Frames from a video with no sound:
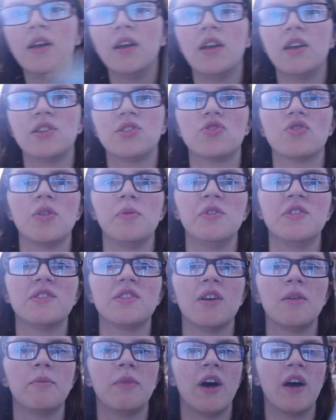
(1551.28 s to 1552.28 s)
is Dreaming
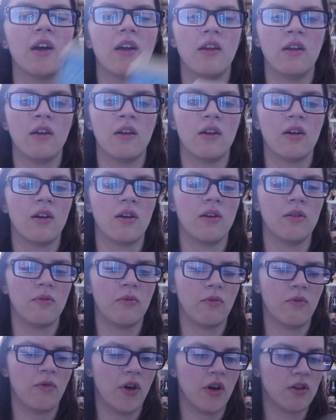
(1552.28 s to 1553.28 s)
Sun but, uh,
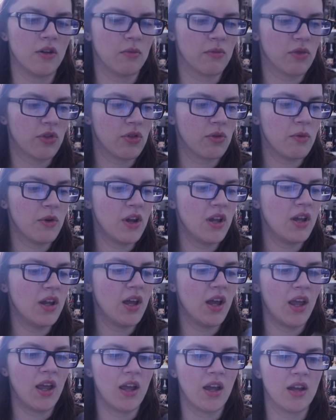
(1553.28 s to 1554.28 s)
Volume 3,
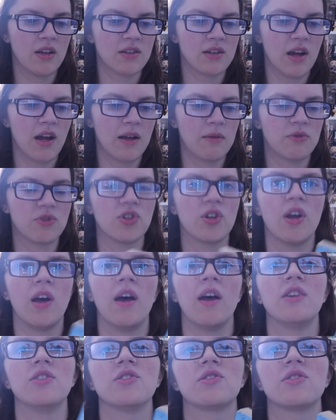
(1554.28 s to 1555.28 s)
and I'm just
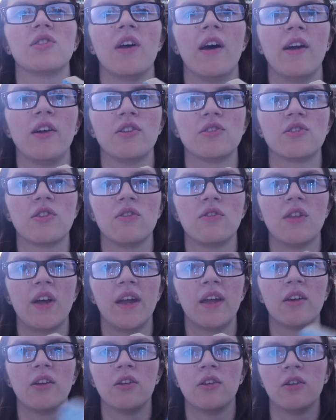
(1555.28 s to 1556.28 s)
I just, I also
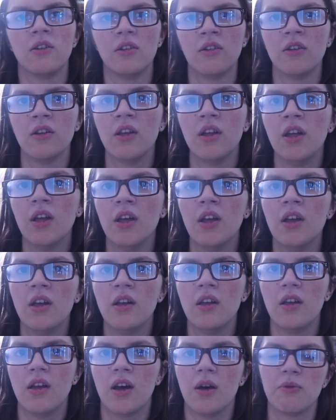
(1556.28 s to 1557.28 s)
like
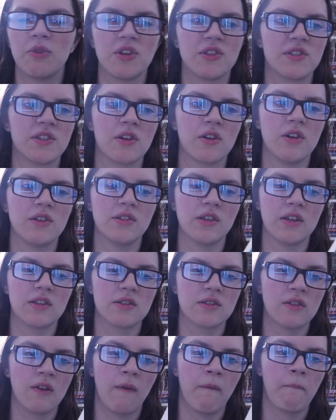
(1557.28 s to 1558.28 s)
um, this series
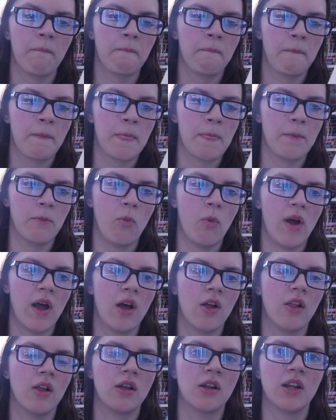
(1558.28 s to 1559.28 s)
as
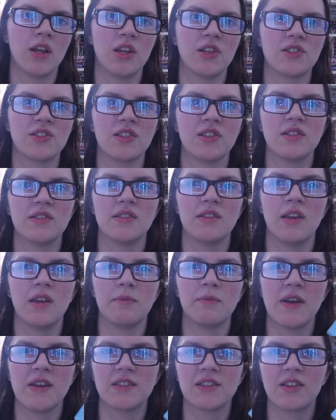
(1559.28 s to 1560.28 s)
well, and it's
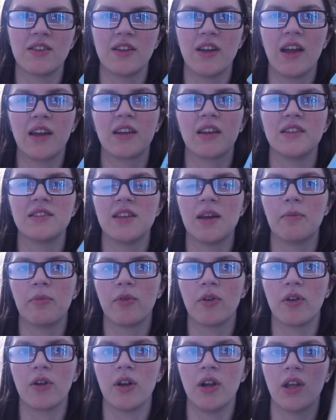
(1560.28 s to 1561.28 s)
it basically a
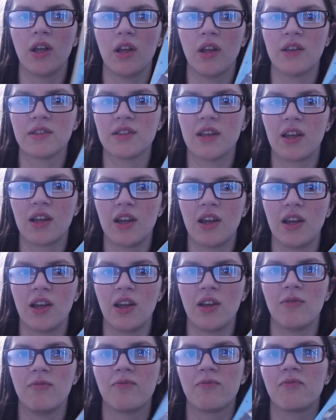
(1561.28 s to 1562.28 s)
contemporary, it's like
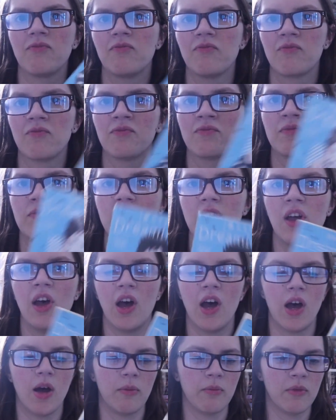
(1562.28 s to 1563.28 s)
a
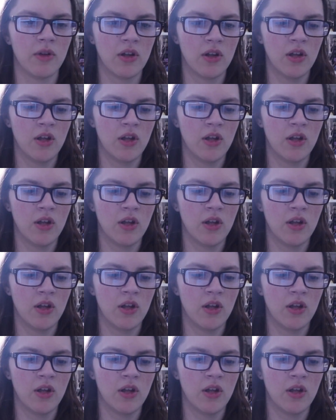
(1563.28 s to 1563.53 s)
um,